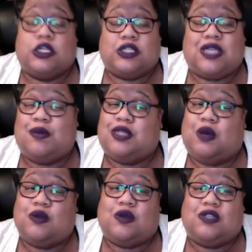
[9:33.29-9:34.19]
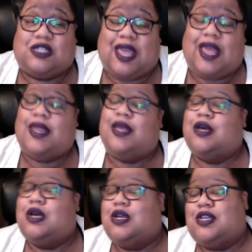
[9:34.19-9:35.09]
So, I'm just oh so sad. They
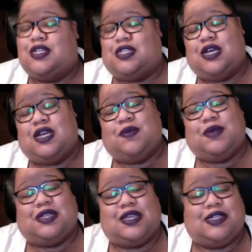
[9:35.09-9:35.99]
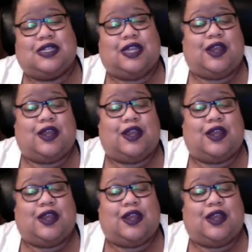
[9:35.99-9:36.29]
hug and kiss and hug and kiss in,